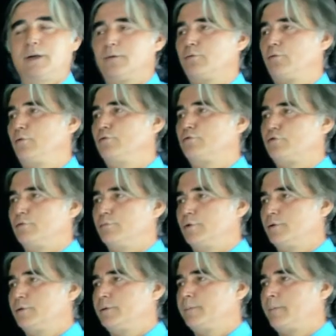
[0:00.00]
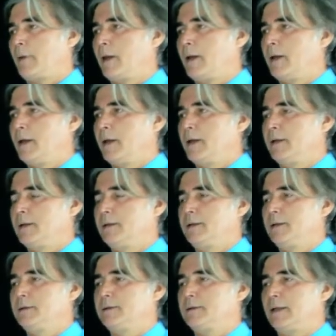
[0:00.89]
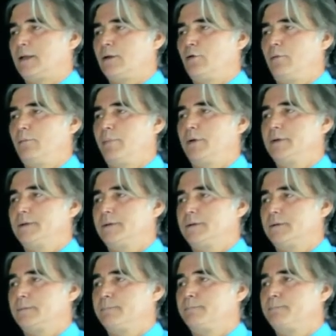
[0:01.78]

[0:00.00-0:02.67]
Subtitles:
consumer. This encompasses